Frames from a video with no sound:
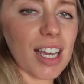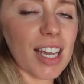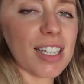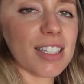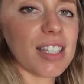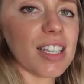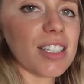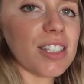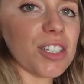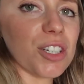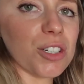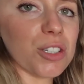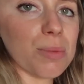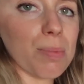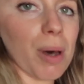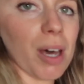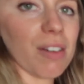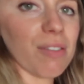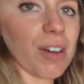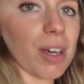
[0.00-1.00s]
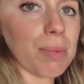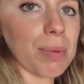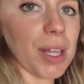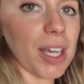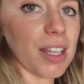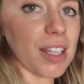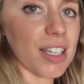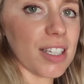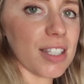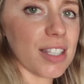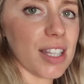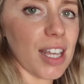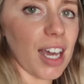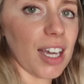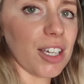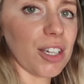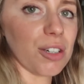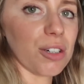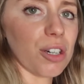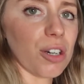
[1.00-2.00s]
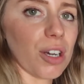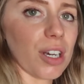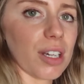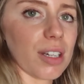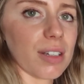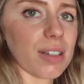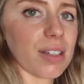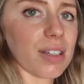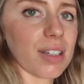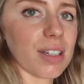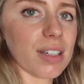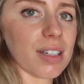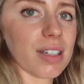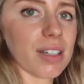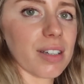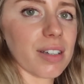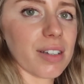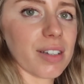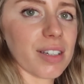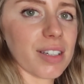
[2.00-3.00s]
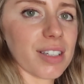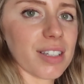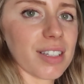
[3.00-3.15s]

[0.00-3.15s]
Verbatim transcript: Is this your Spotify playlist that Big you? Tomac one.